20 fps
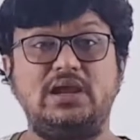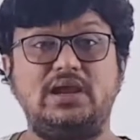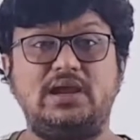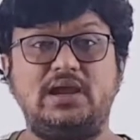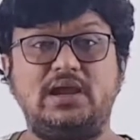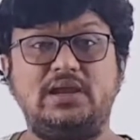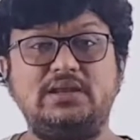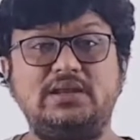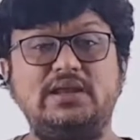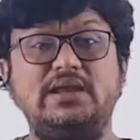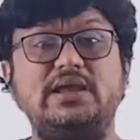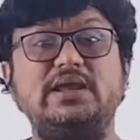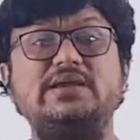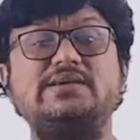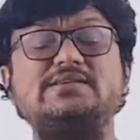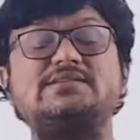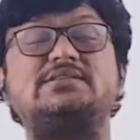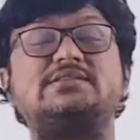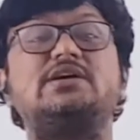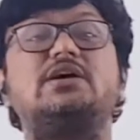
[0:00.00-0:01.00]
and A
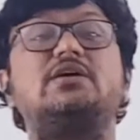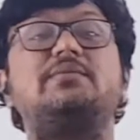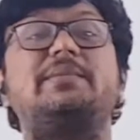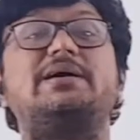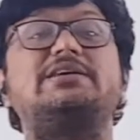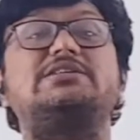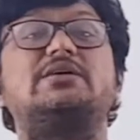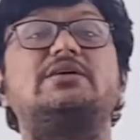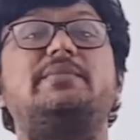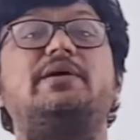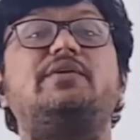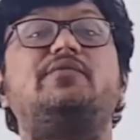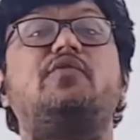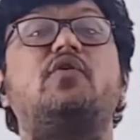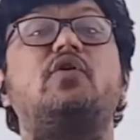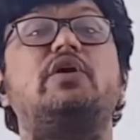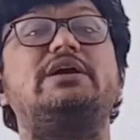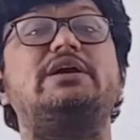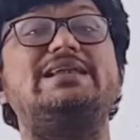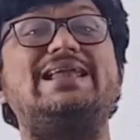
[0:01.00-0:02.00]
is here measurement
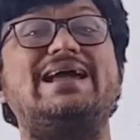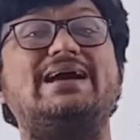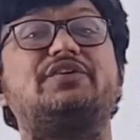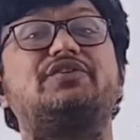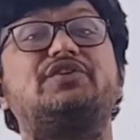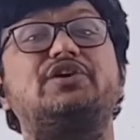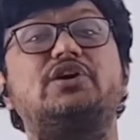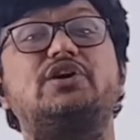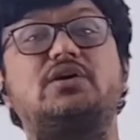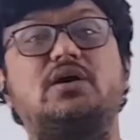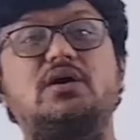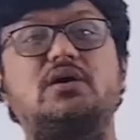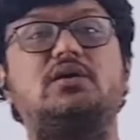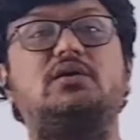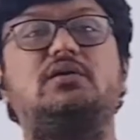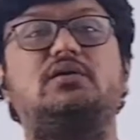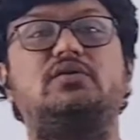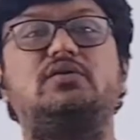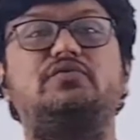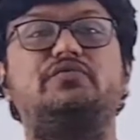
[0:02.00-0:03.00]
for electric
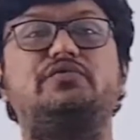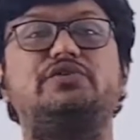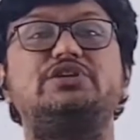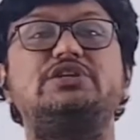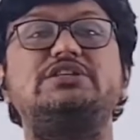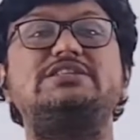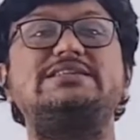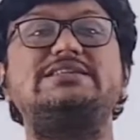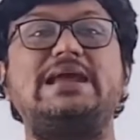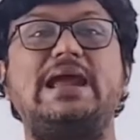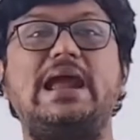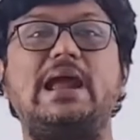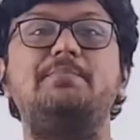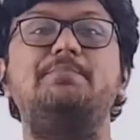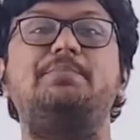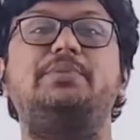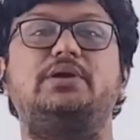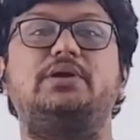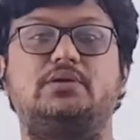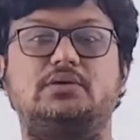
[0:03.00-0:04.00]
current, which is
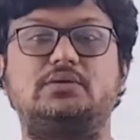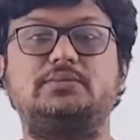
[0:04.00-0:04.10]
ampere.